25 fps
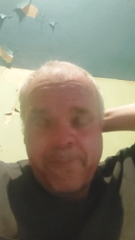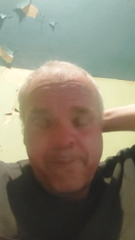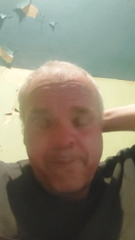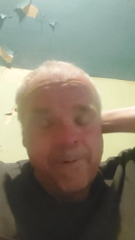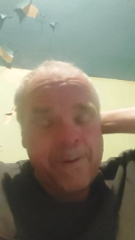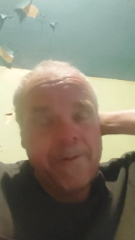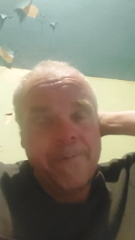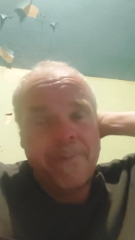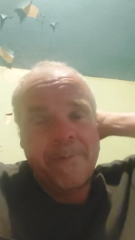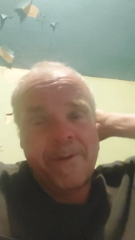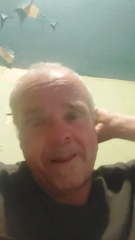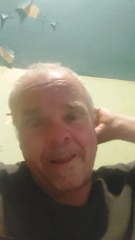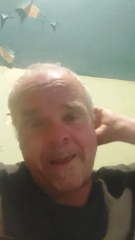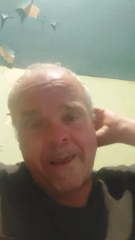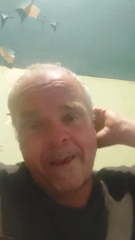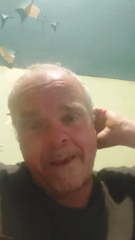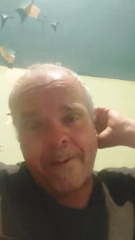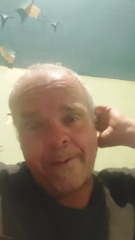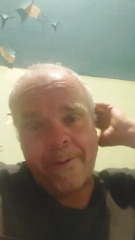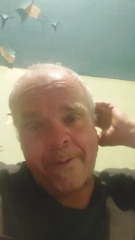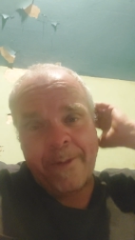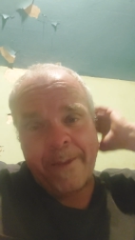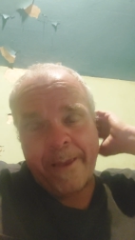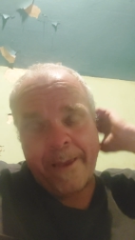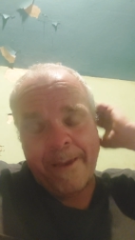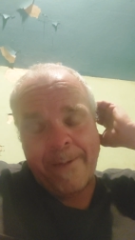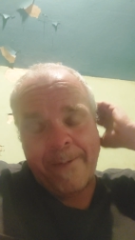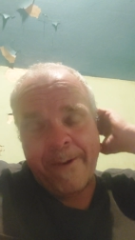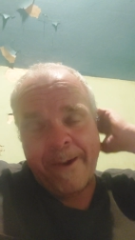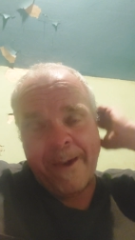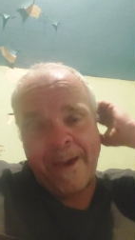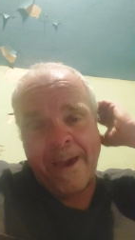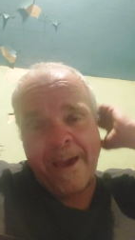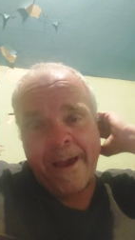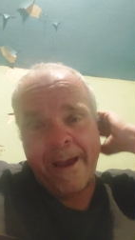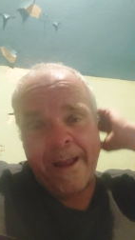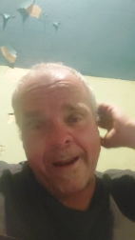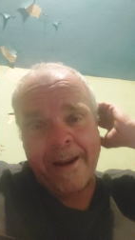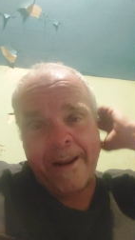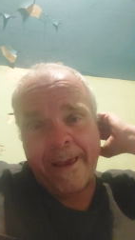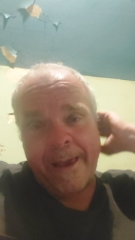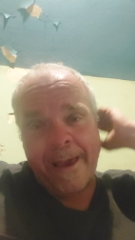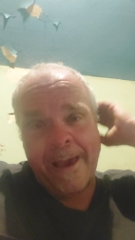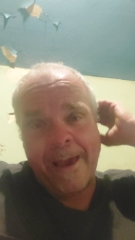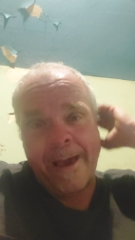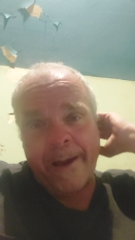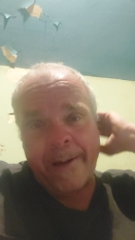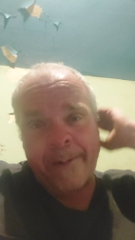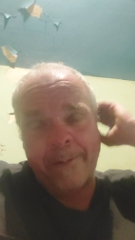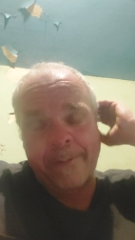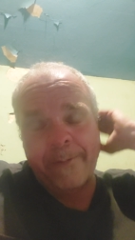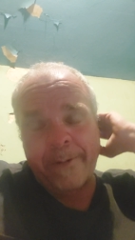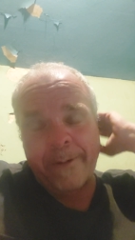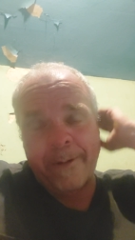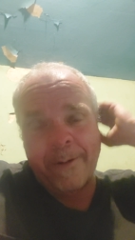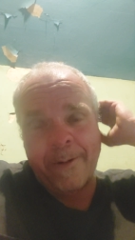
three videos that I've had out